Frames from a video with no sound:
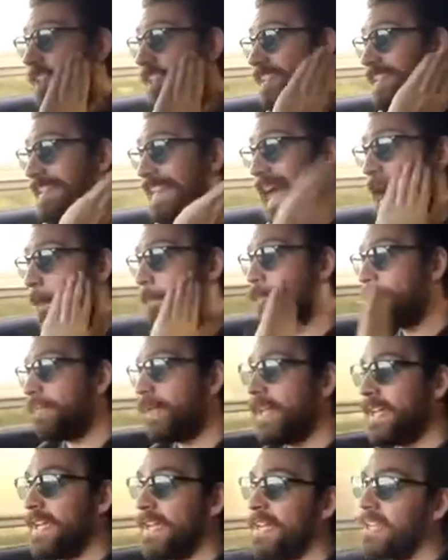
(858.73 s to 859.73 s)
Slap
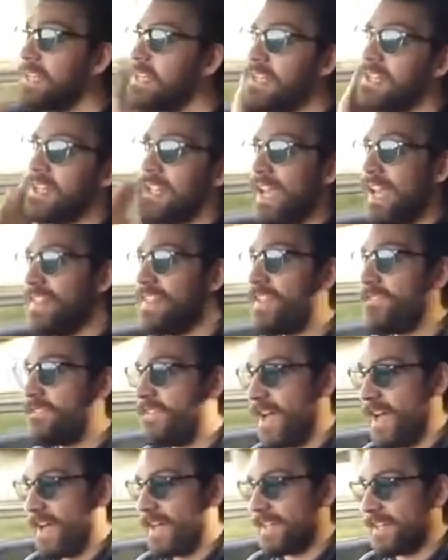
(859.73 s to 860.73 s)
me in the
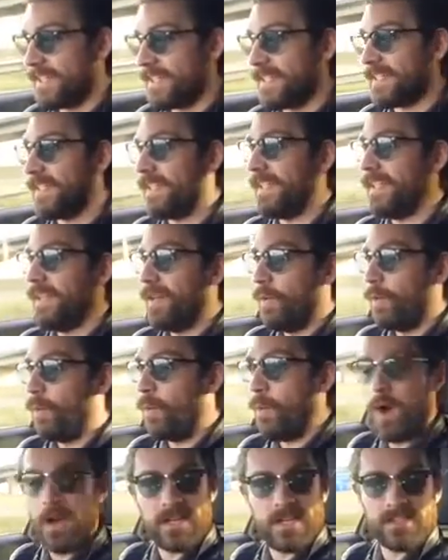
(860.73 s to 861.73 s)
face.
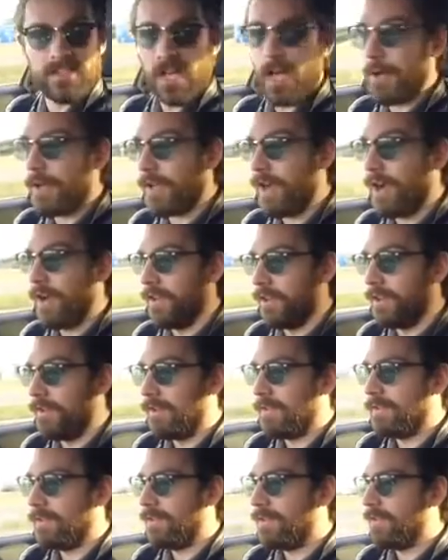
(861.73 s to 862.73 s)
What is going
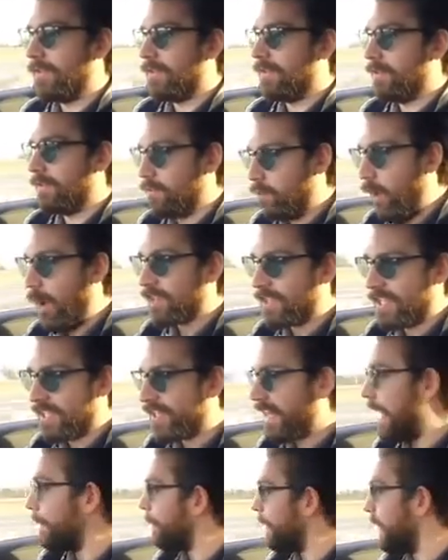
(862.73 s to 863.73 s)
on? What is
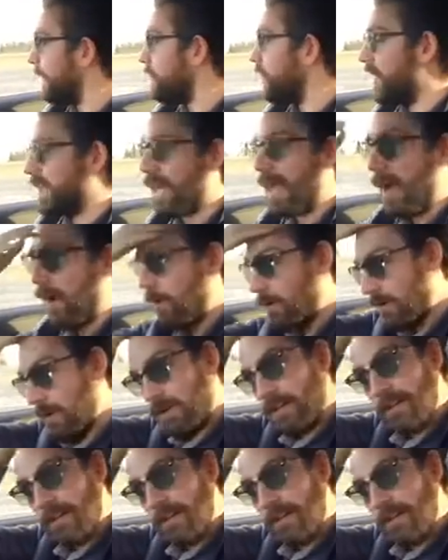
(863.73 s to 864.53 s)
happening right now?